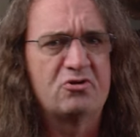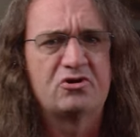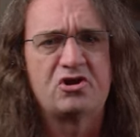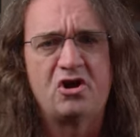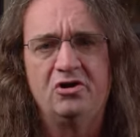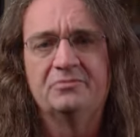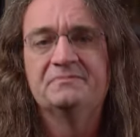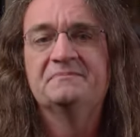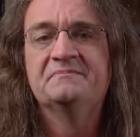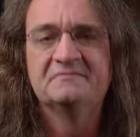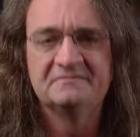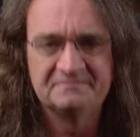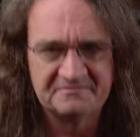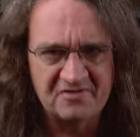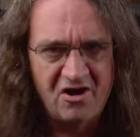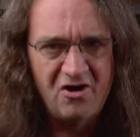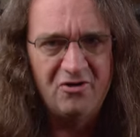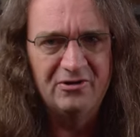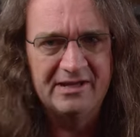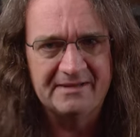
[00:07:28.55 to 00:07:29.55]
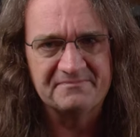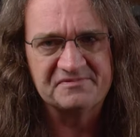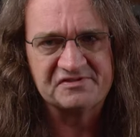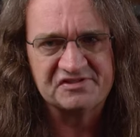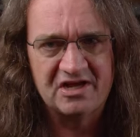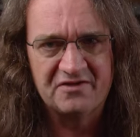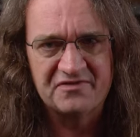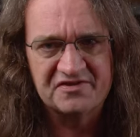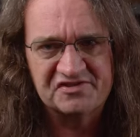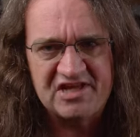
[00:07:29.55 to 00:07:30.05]
called All Amps
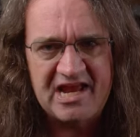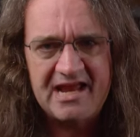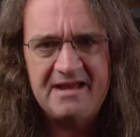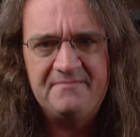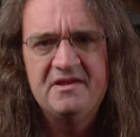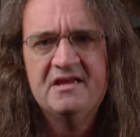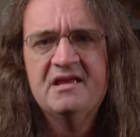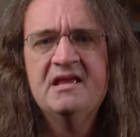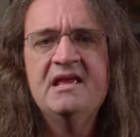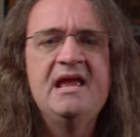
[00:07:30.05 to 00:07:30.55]
Sound the Same,